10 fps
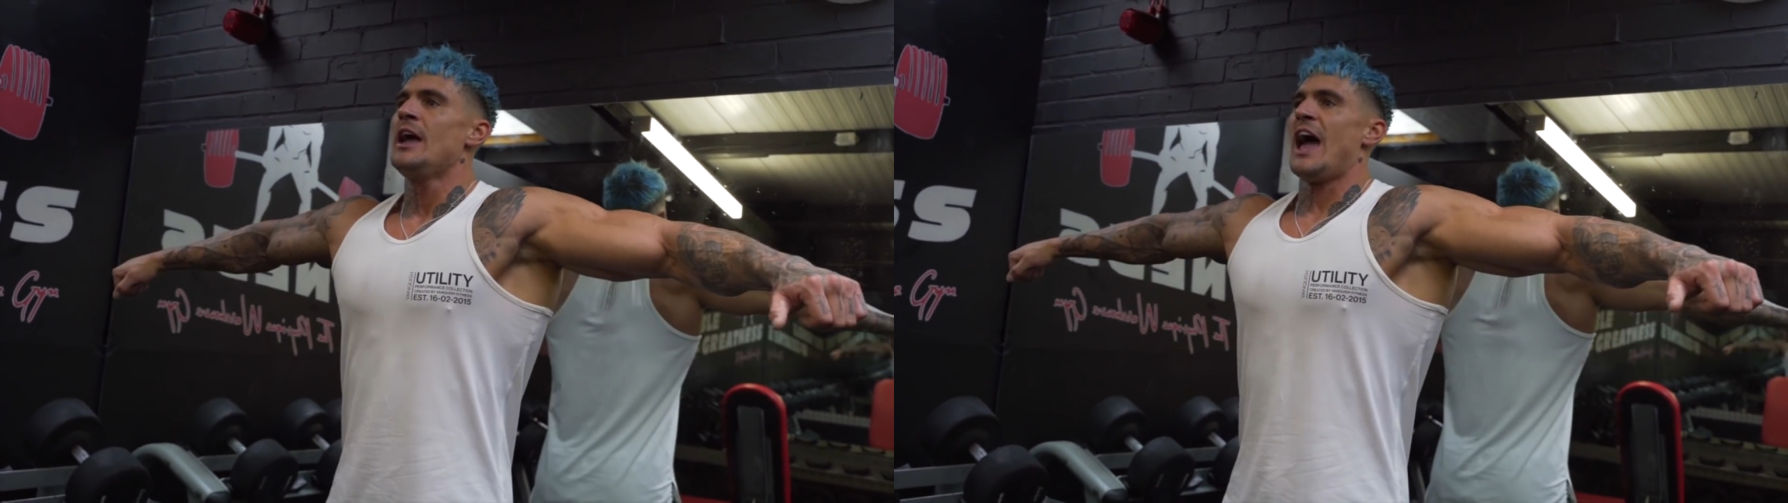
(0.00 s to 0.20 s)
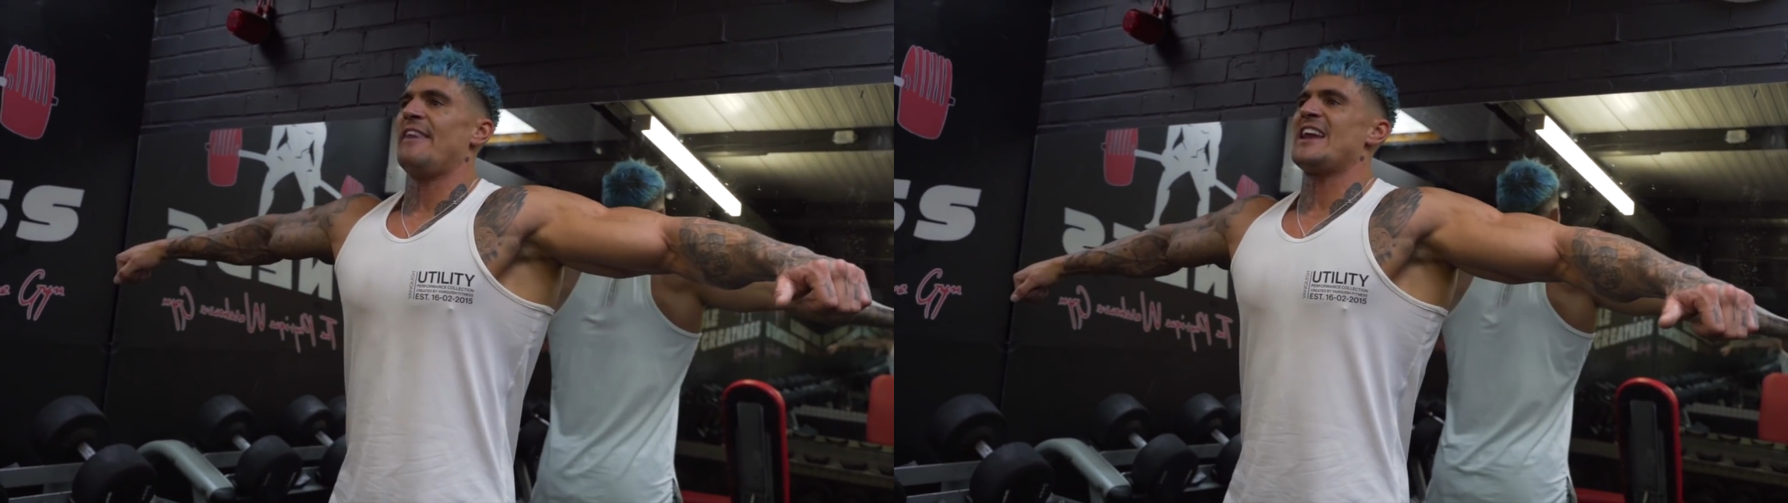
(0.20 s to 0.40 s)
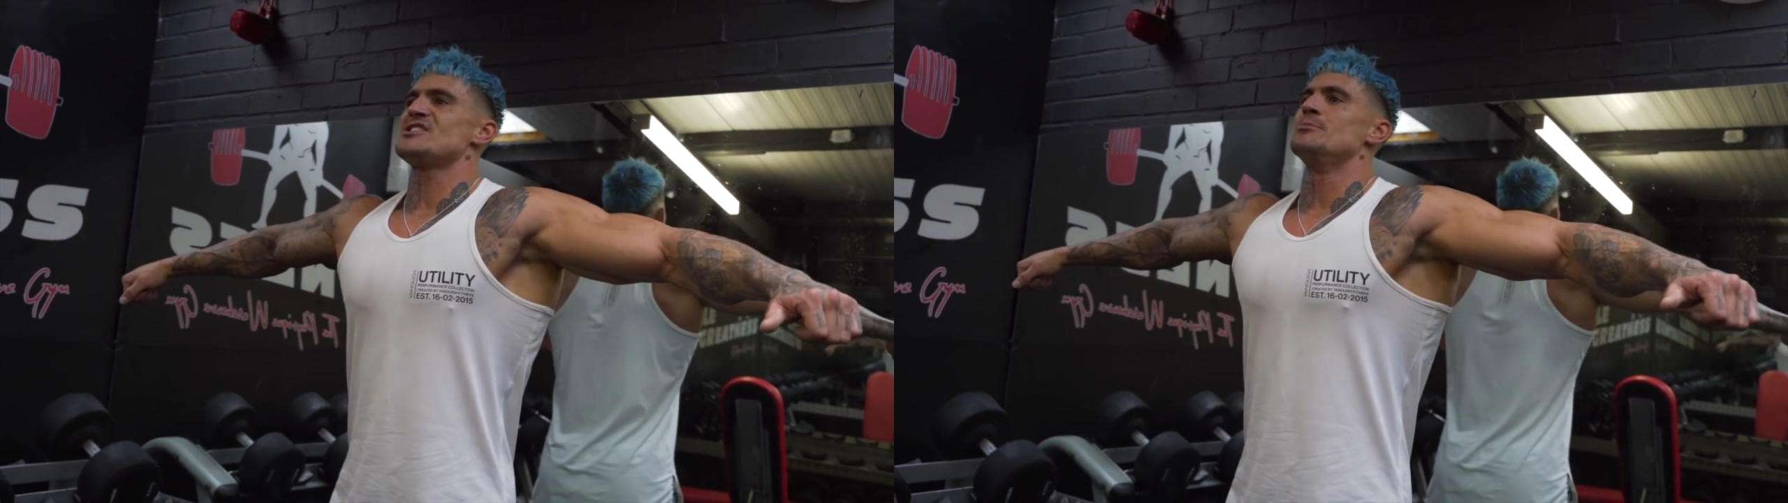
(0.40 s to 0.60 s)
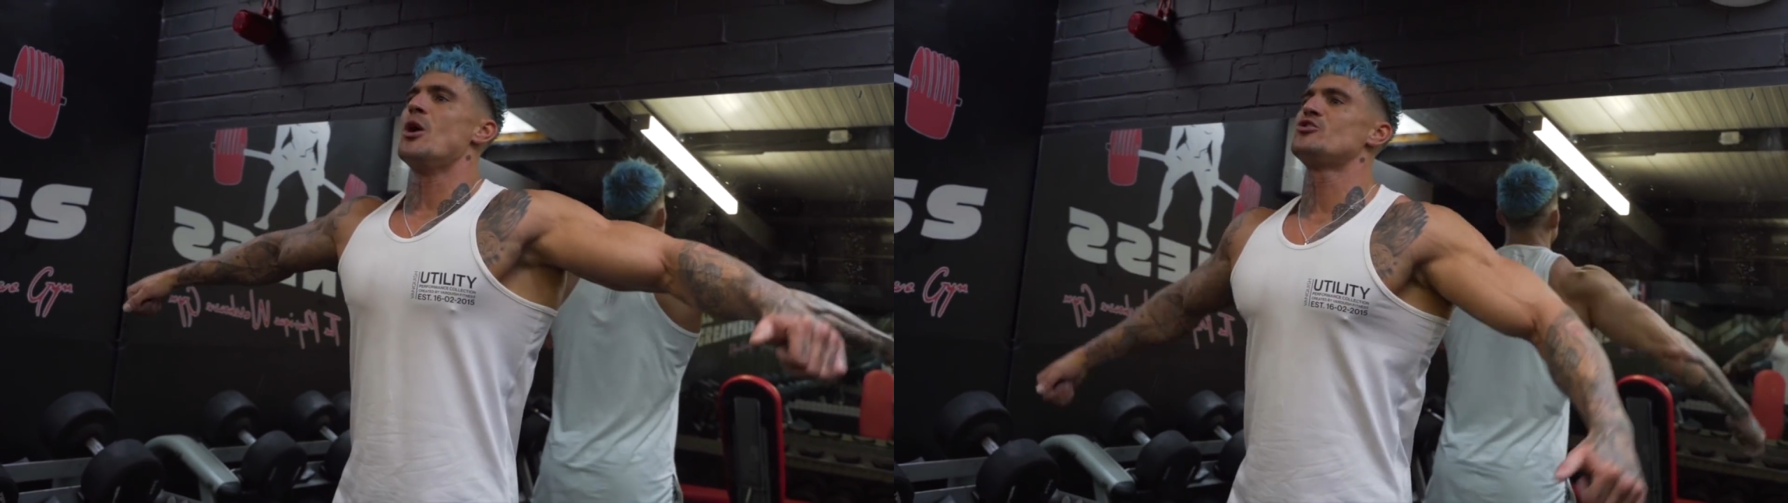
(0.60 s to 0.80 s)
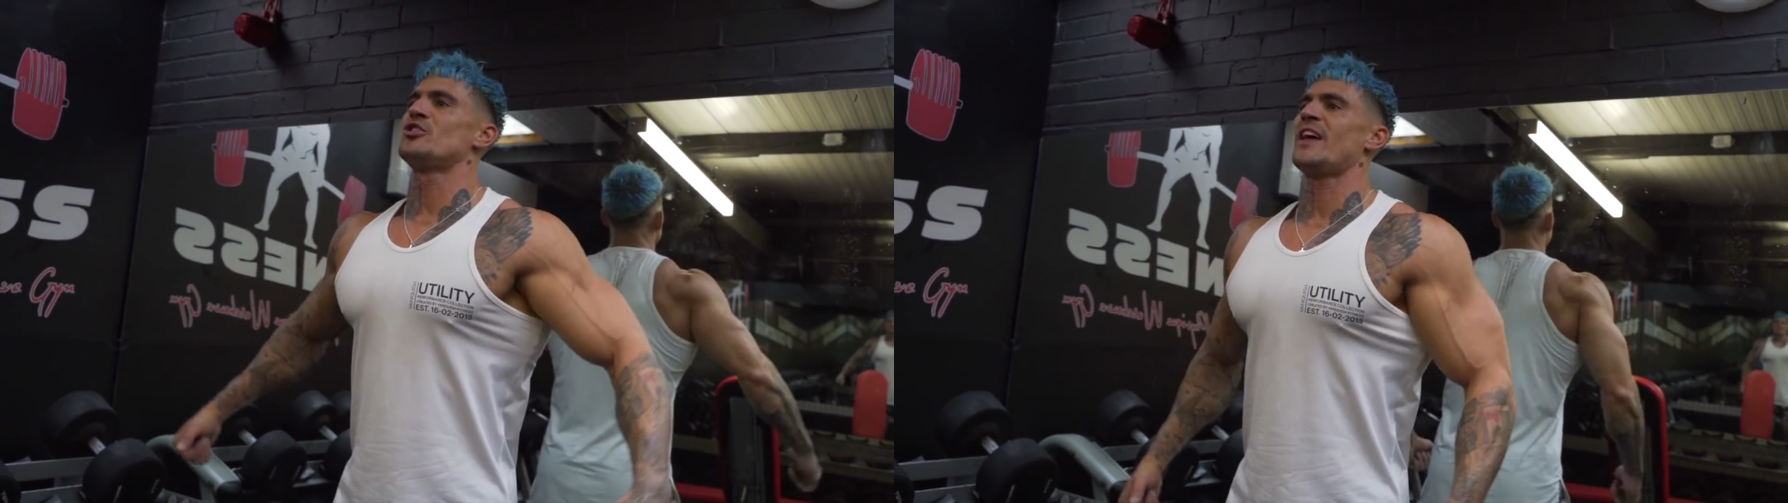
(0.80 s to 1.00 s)
And that is the
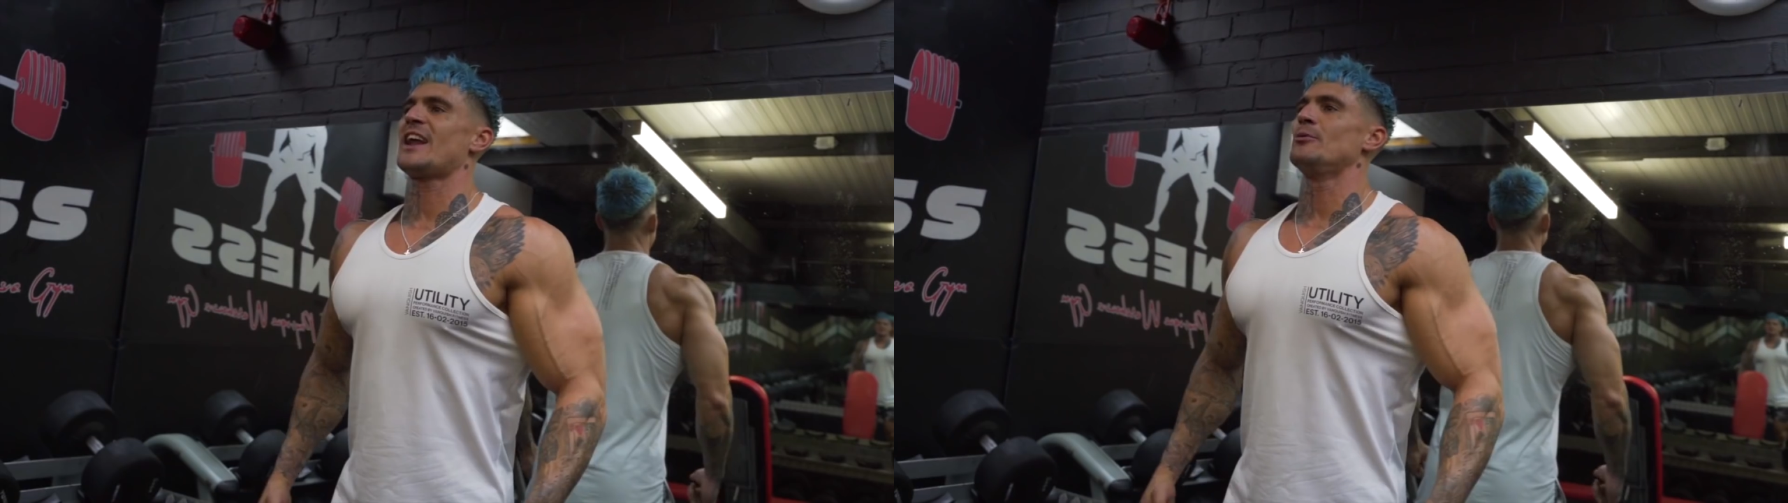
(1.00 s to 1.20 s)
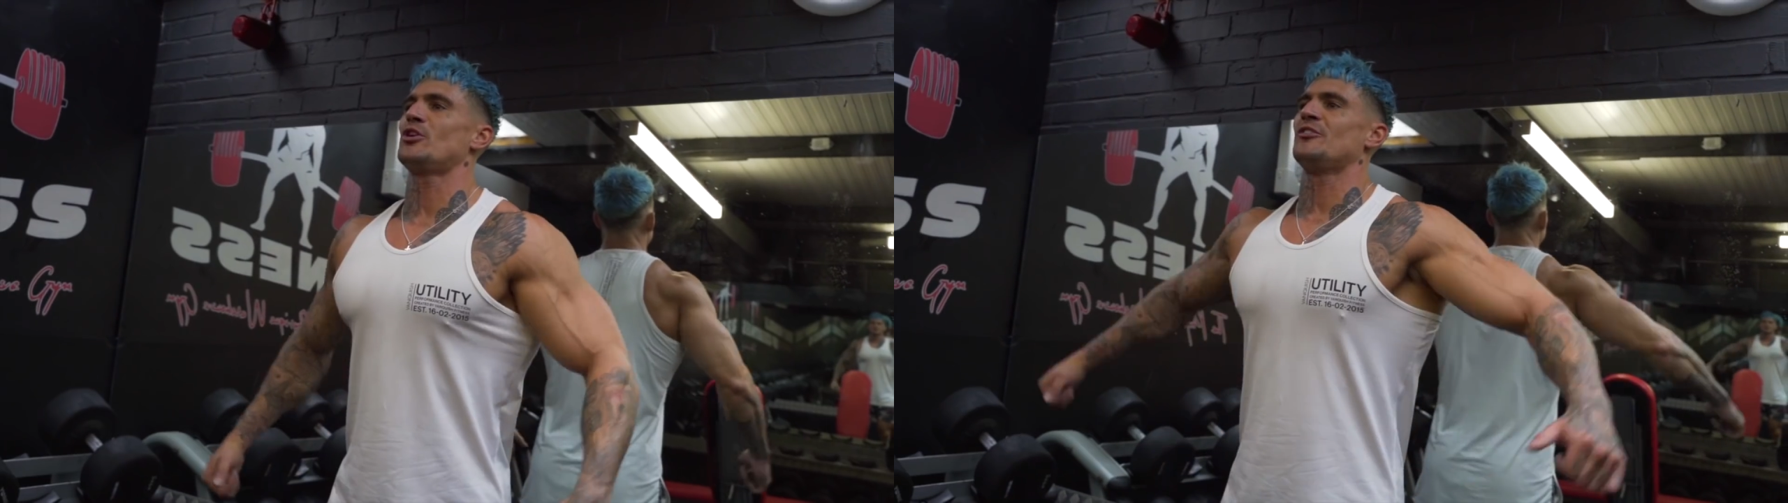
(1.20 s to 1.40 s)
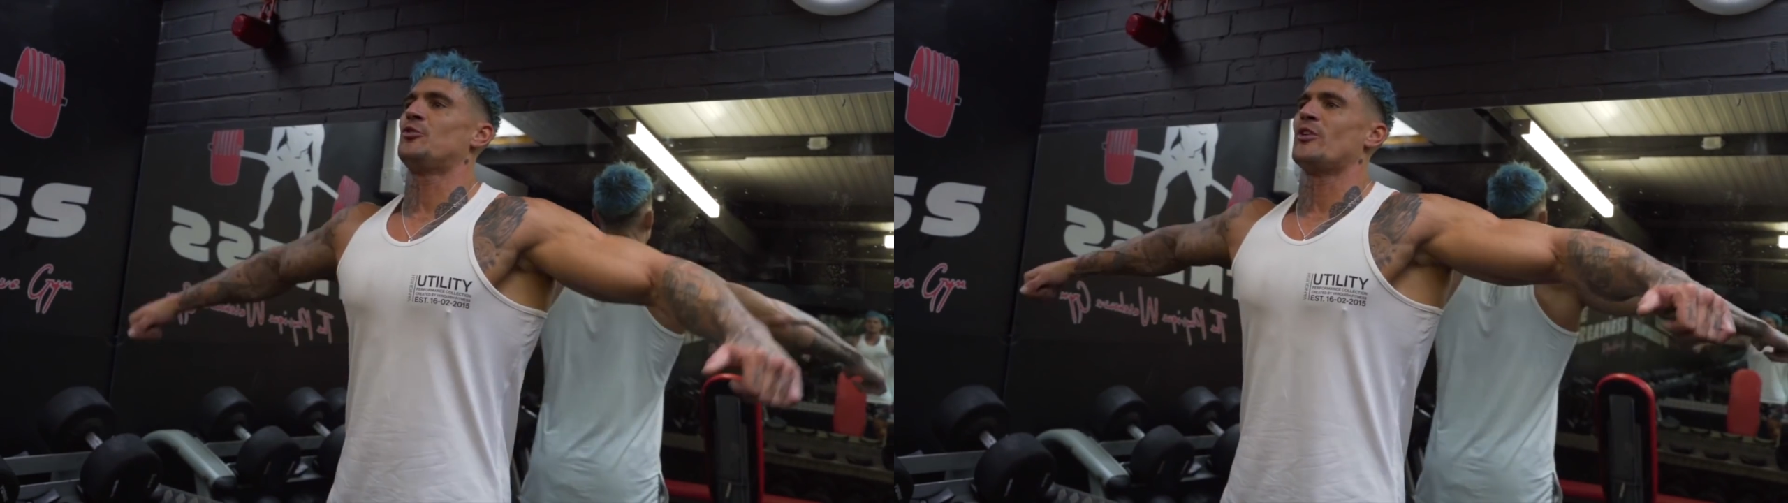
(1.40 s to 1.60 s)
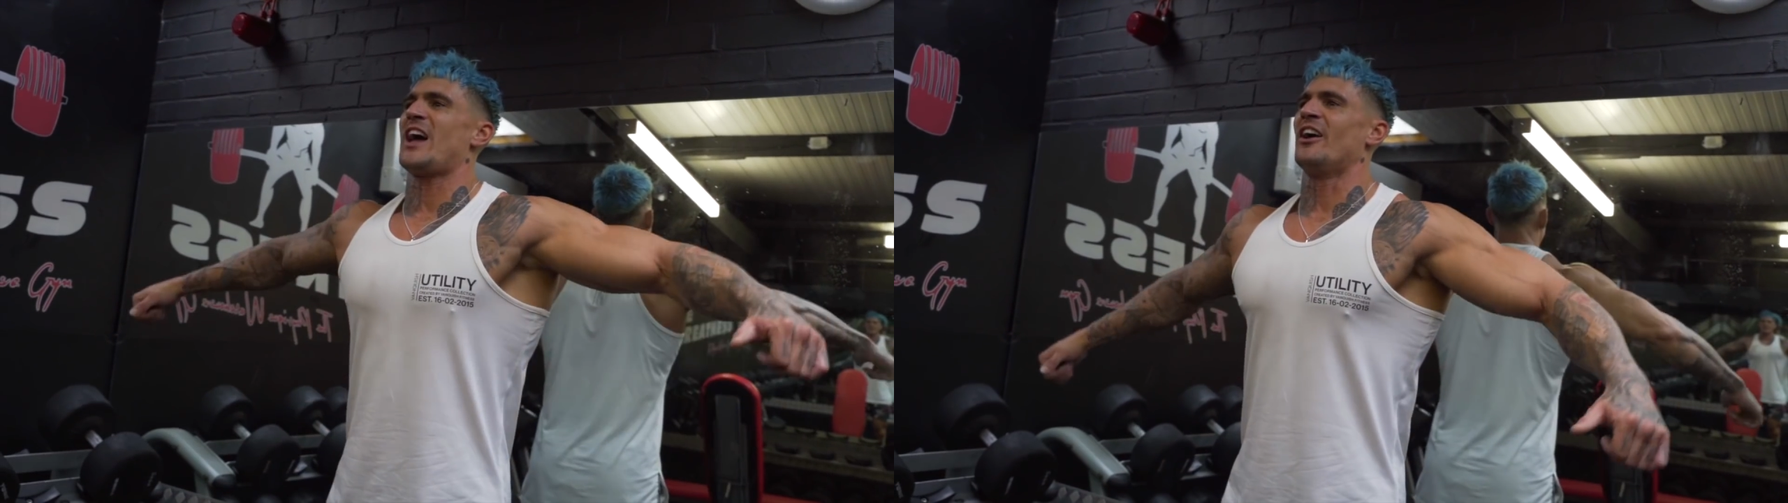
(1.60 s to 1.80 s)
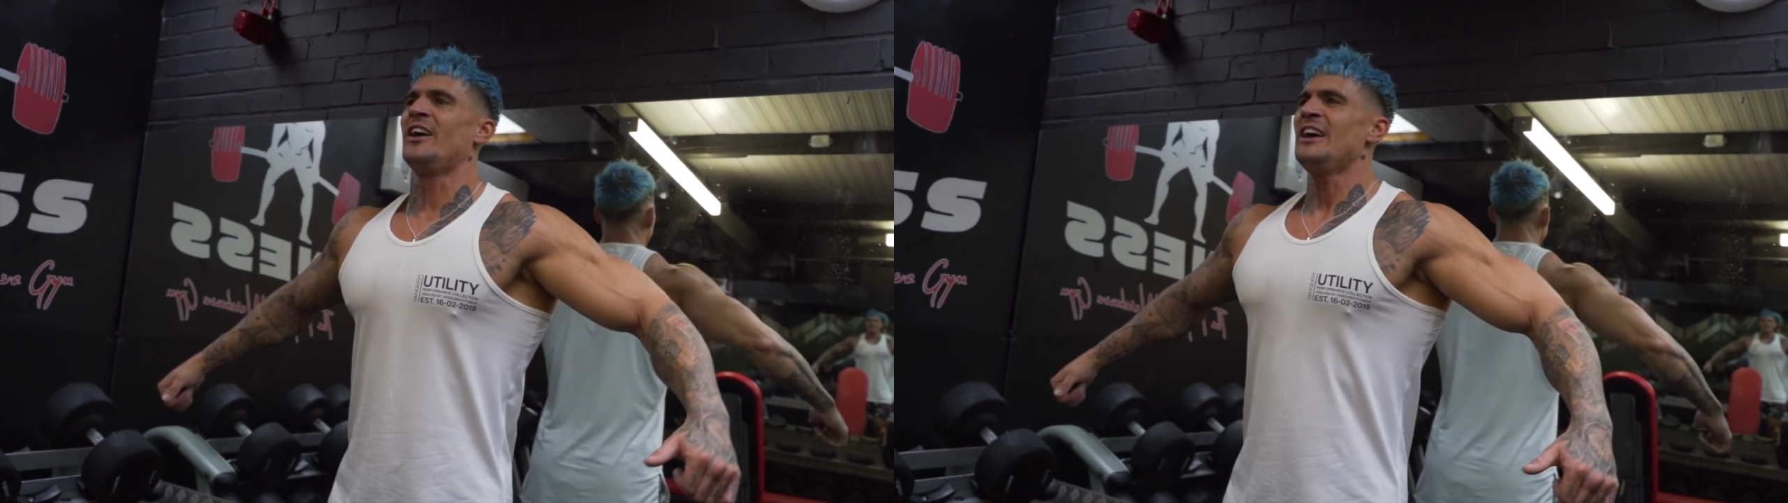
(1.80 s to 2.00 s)
motion that I'm looking for
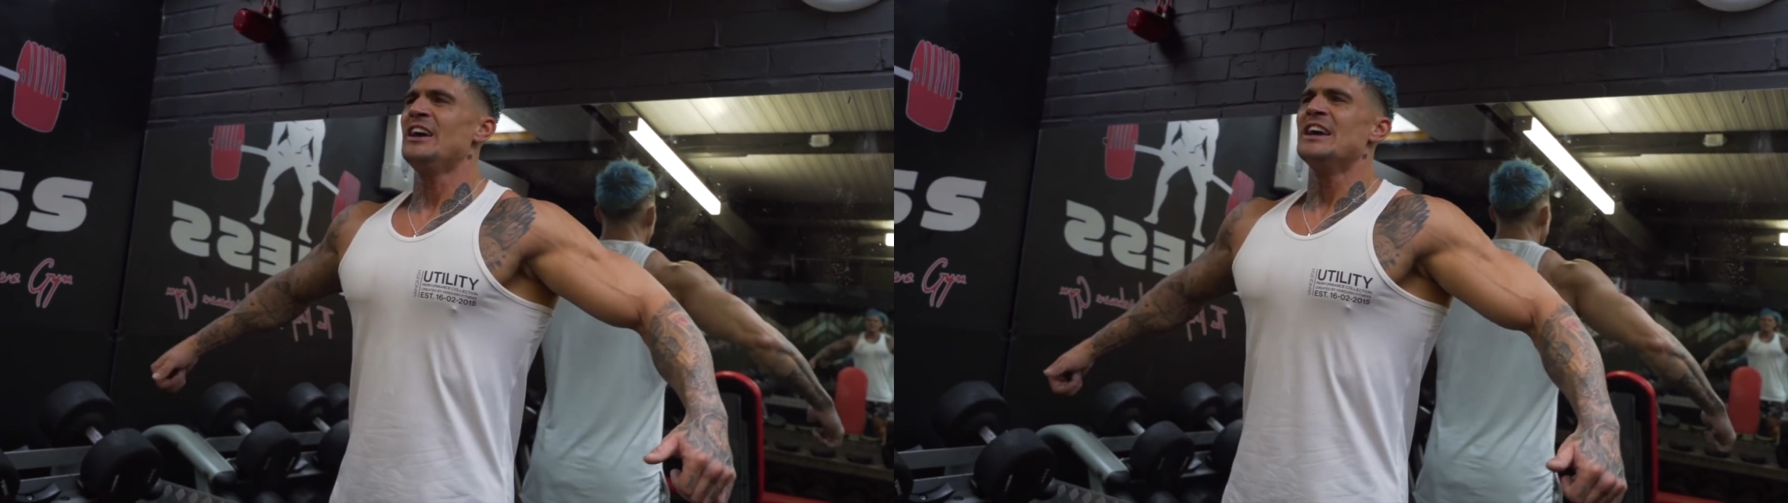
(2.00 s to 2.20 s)
there,